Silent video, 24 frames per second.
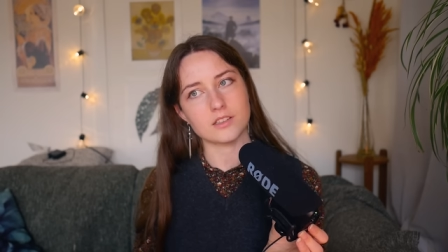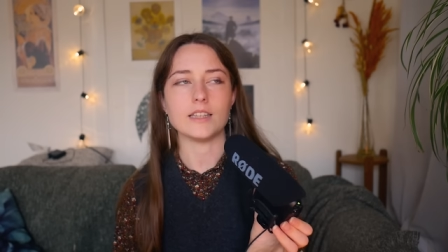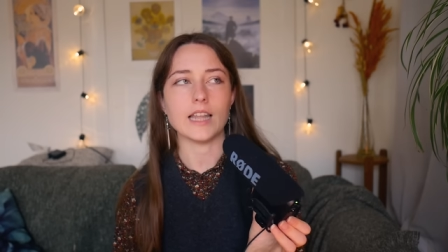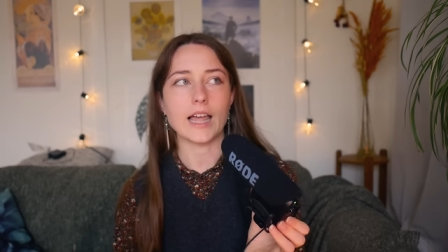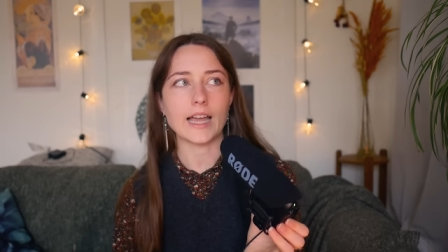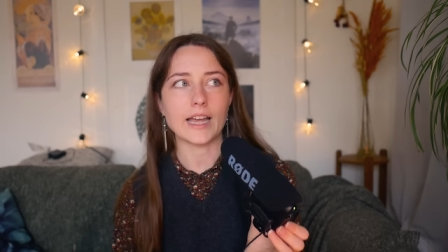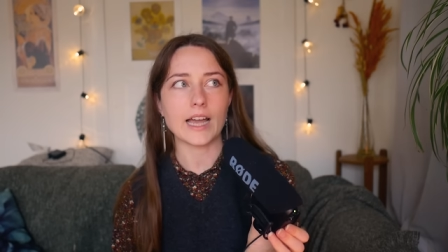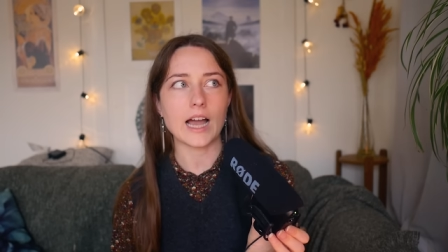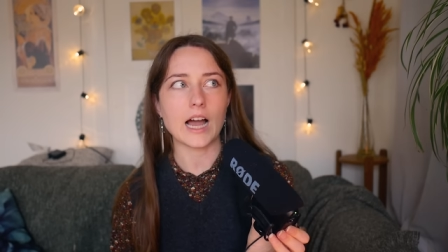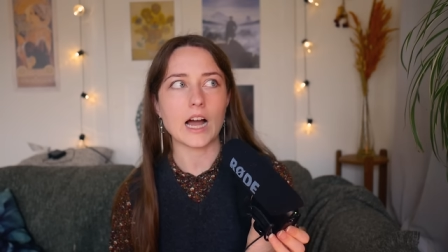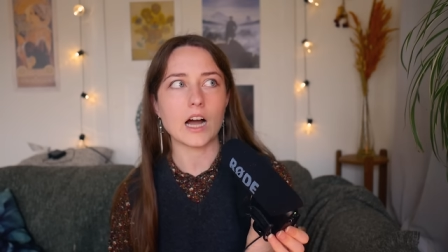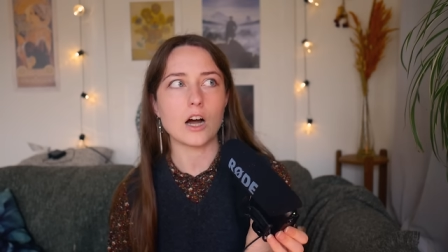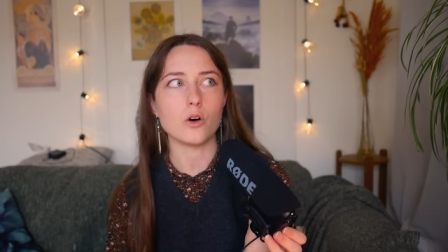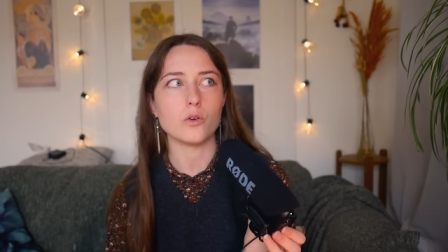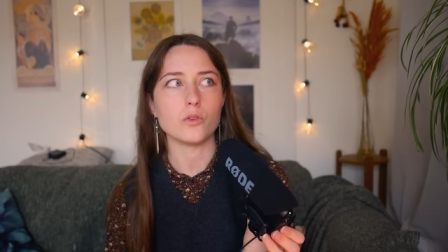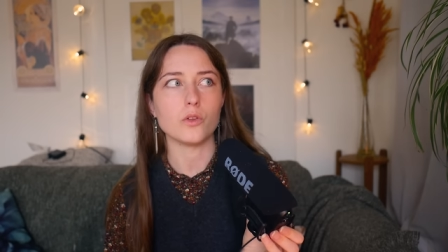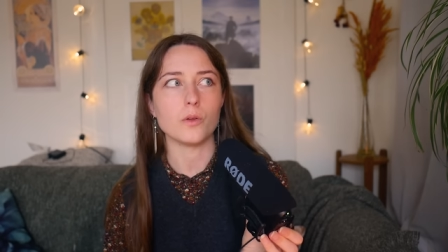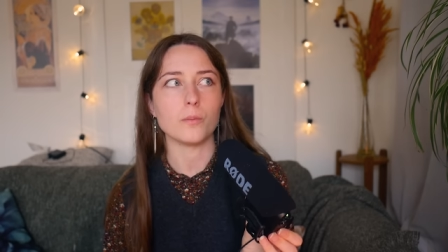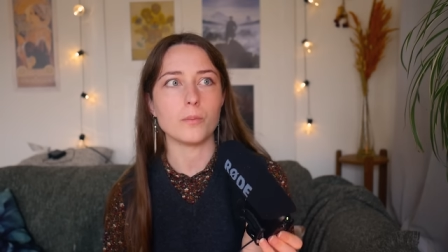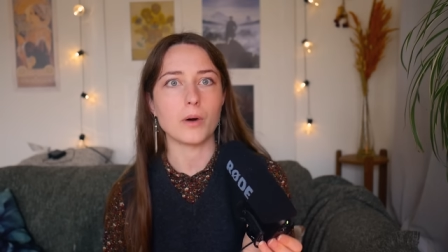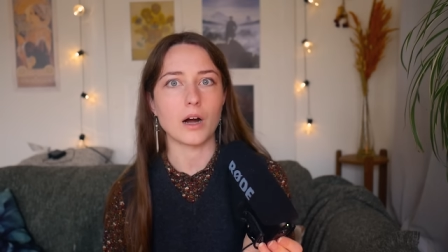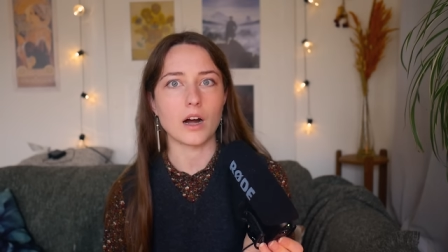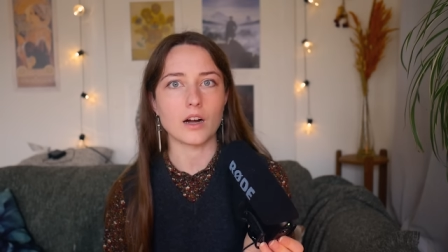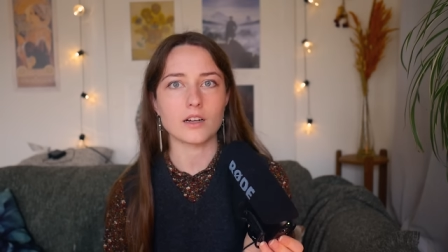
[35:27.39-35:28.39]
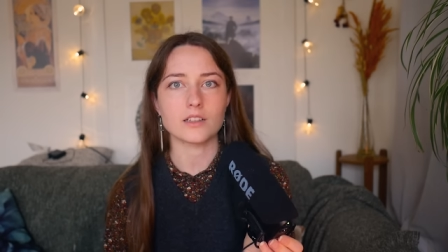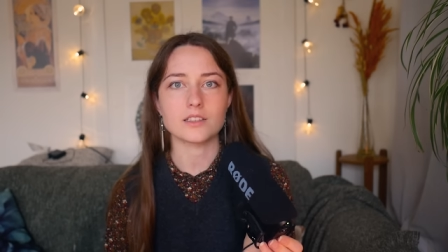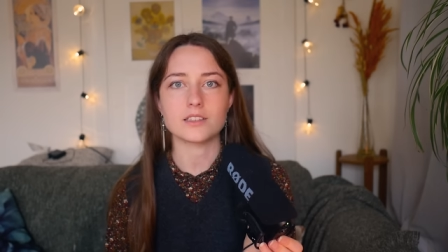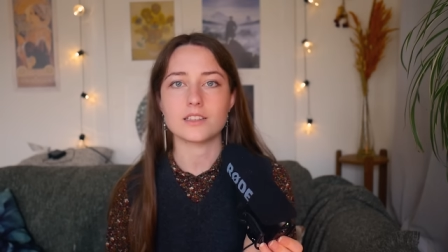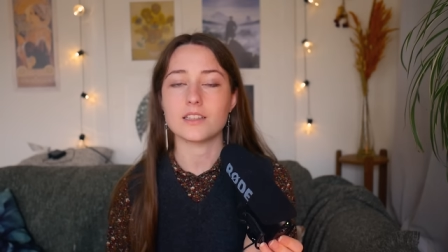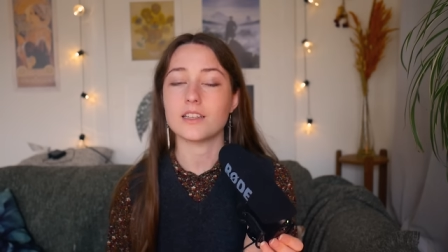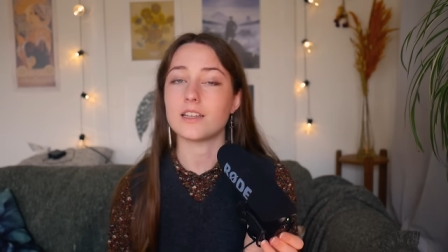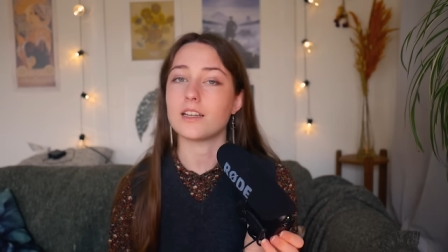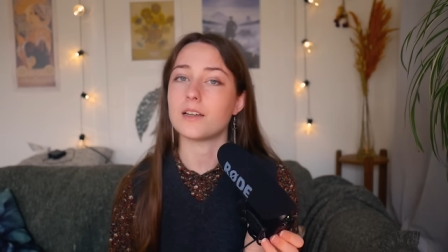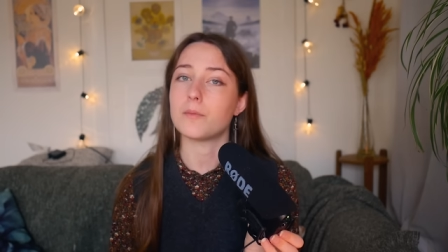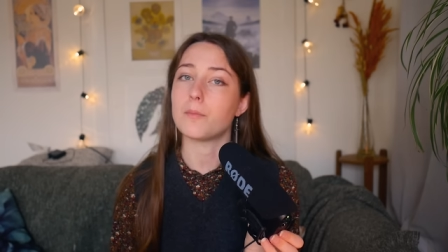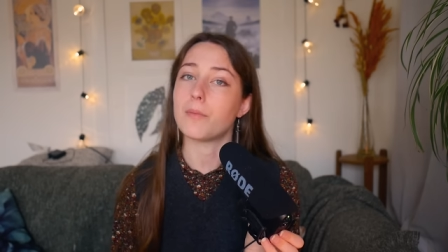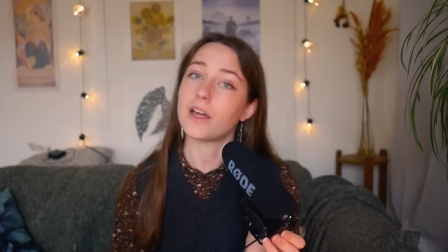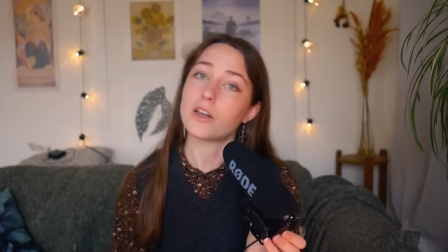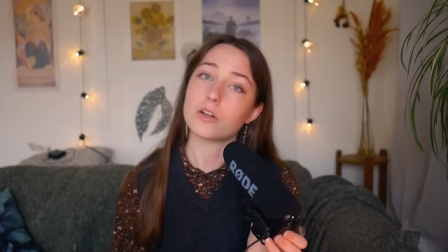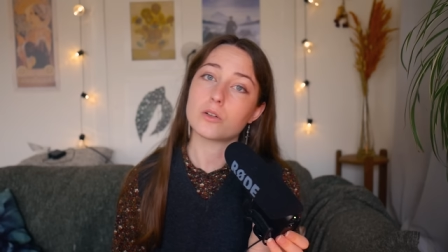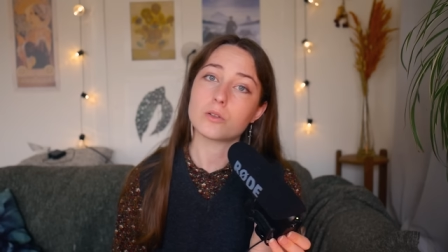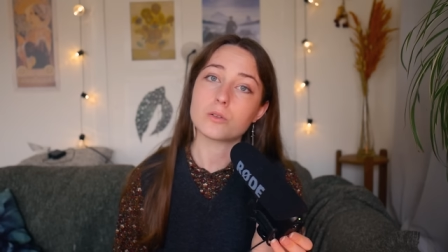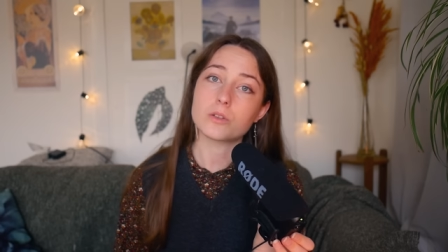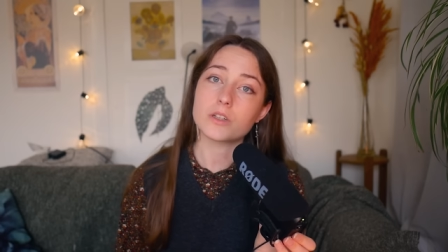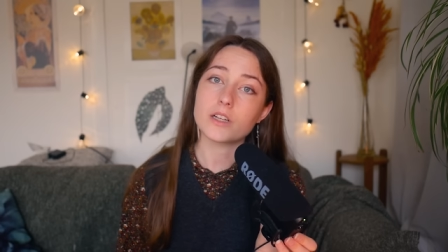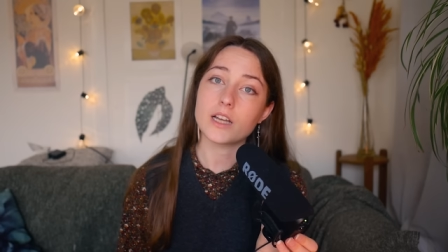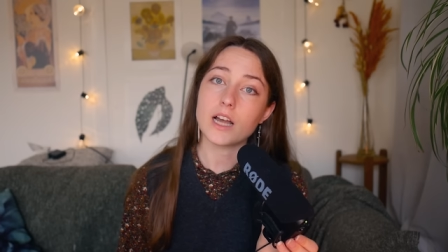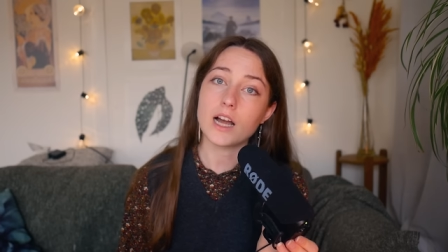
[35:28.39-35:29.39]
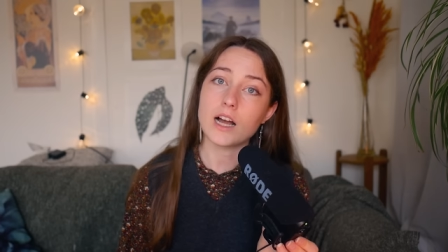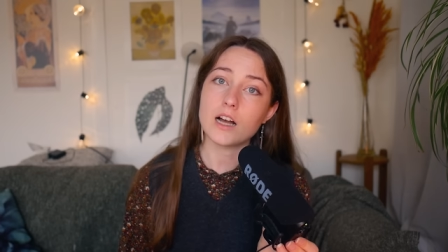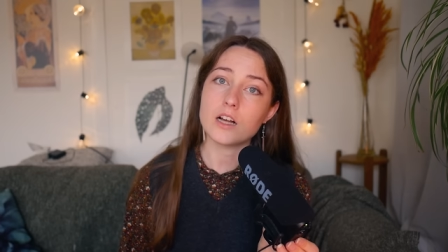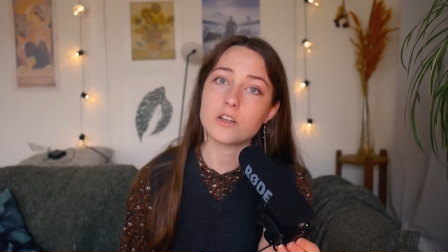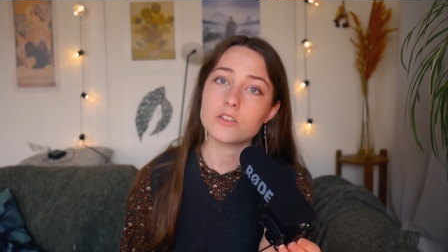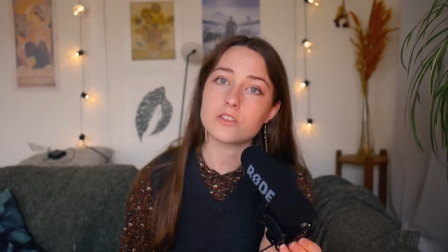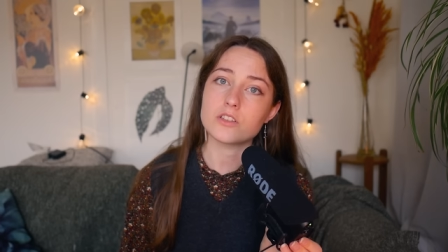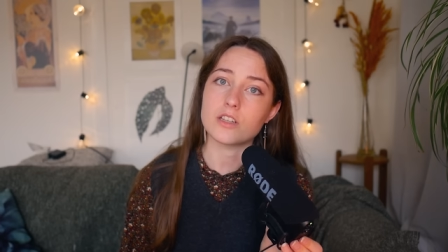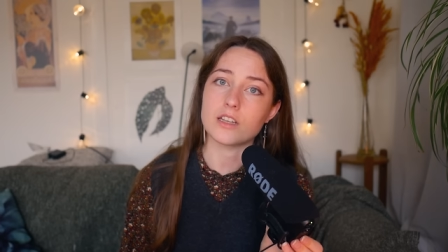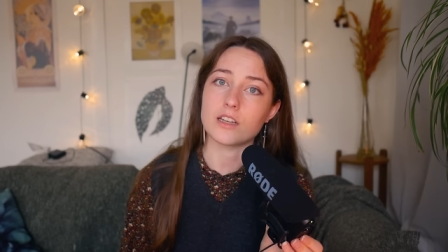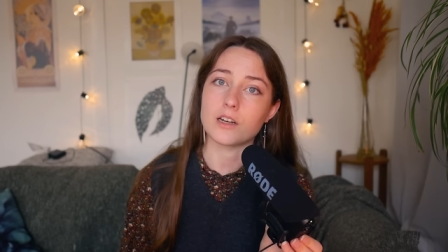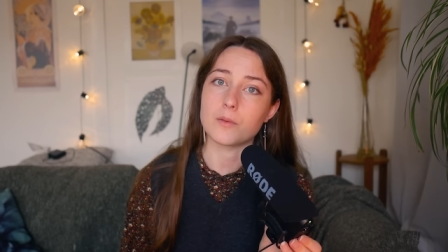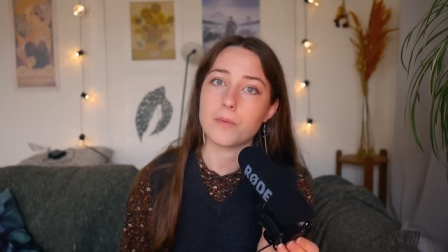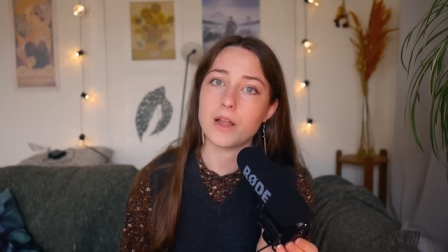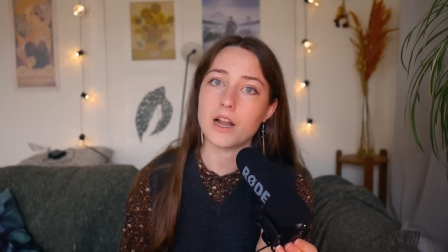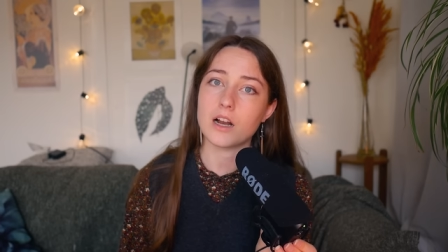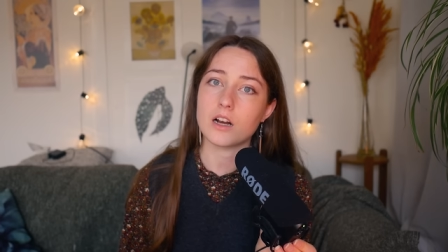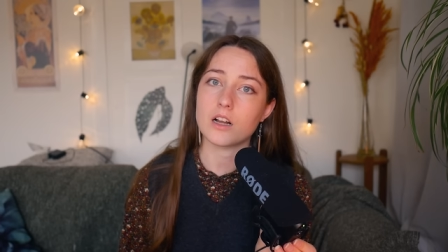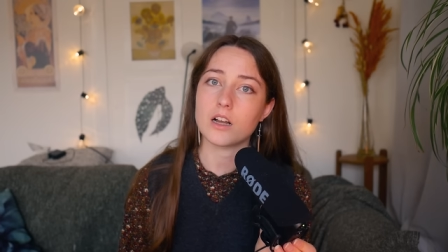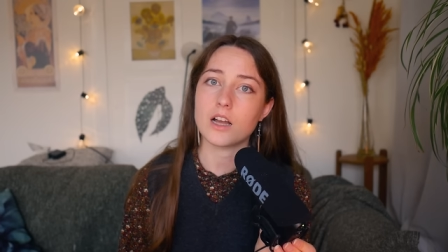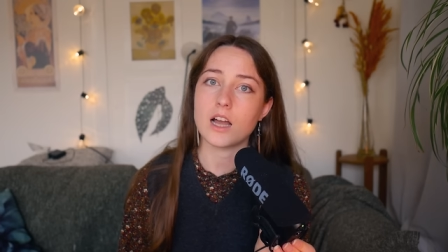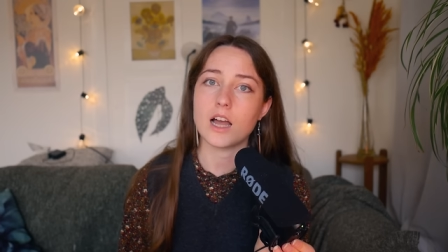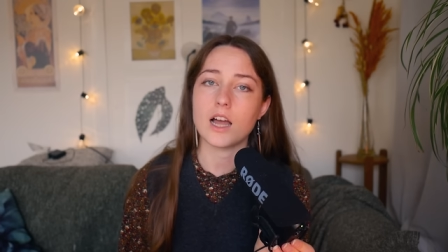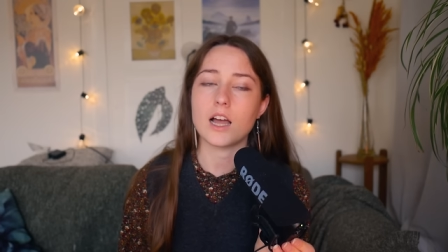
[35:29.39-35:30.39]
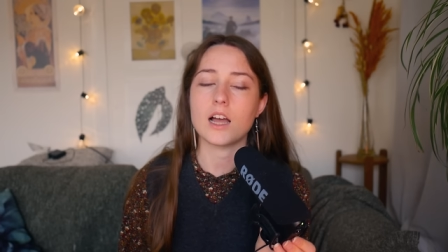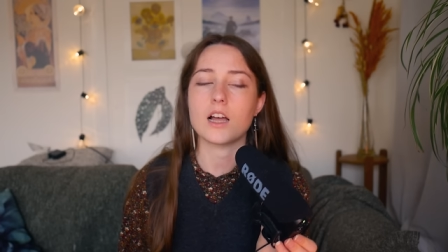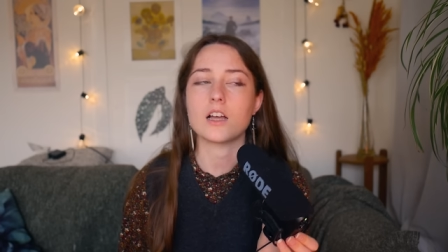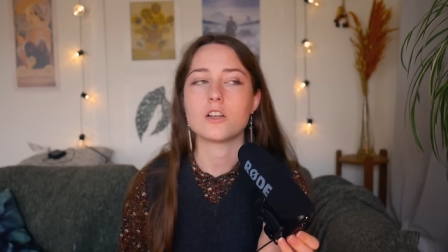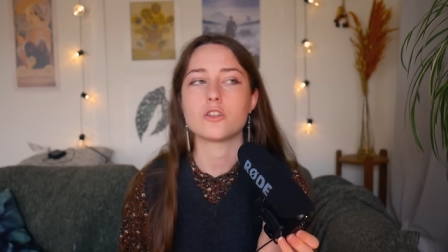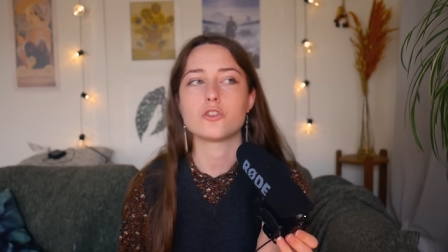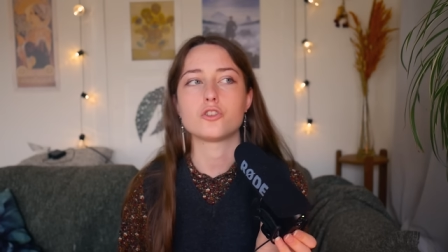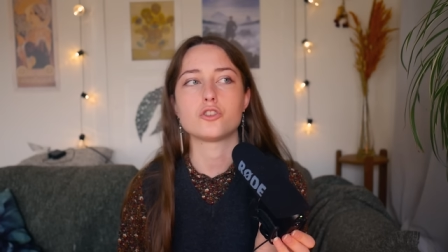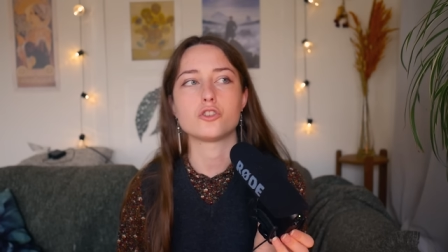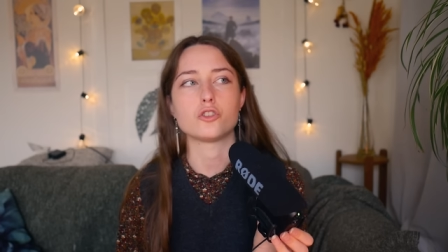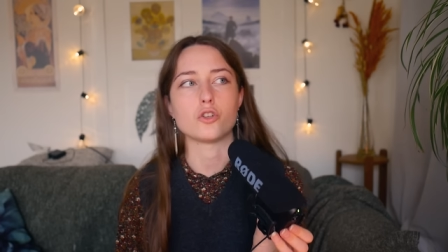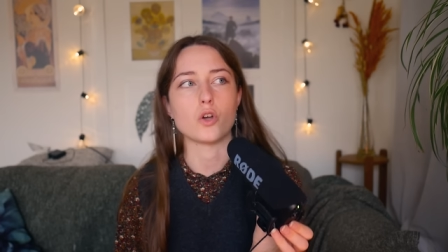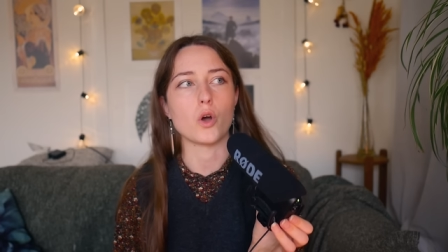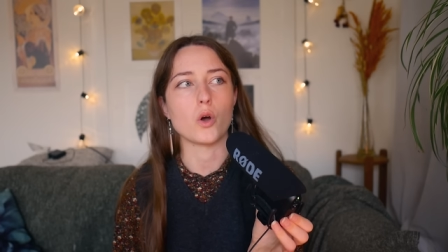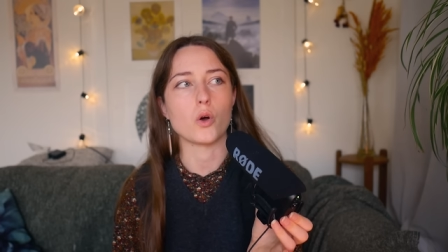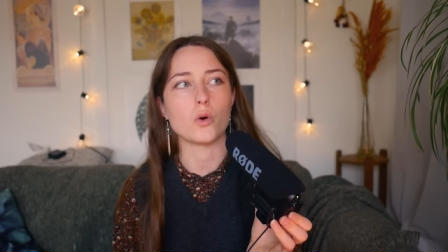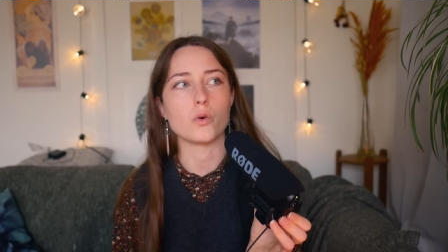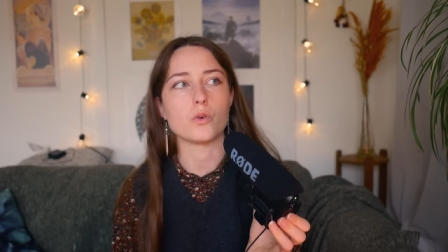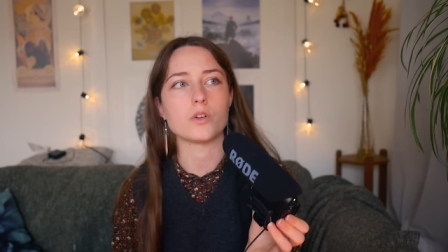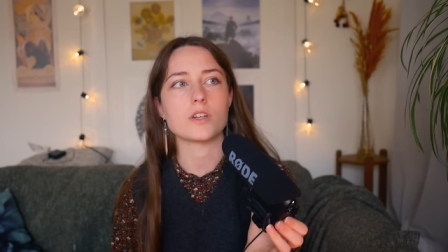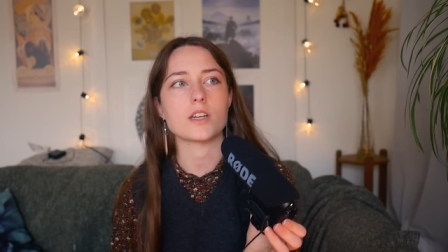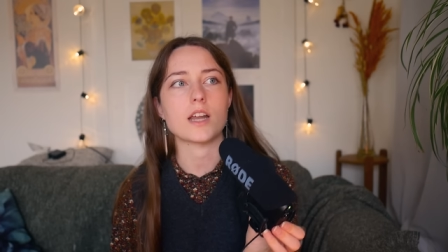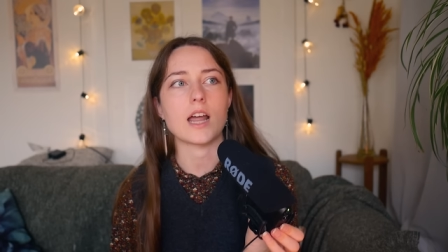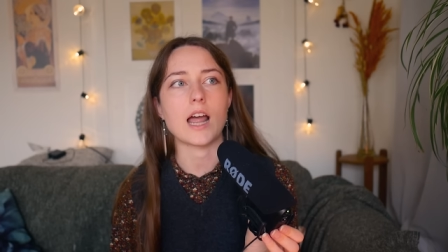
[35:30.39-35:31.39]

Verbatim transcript: Like how the boxing battle royales in America showed